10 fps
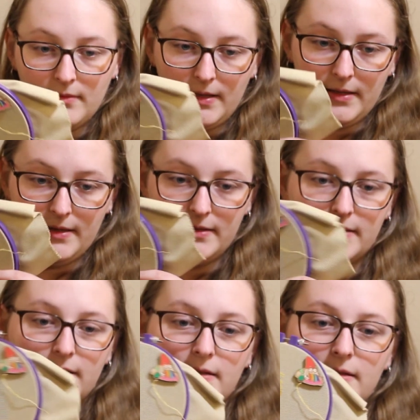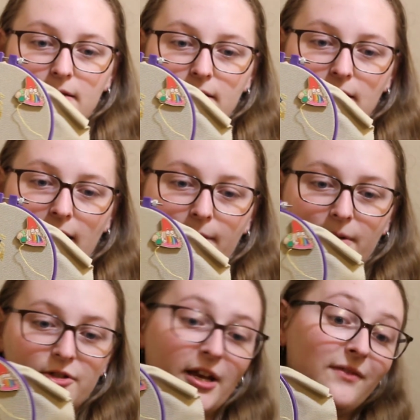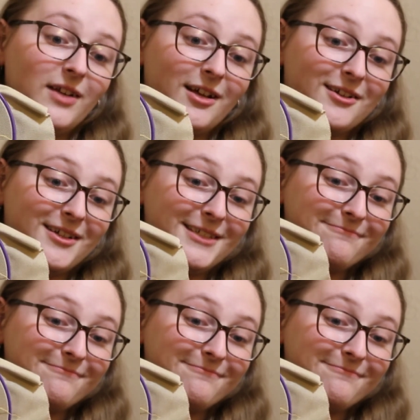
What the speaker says: And this is how much I have done on it.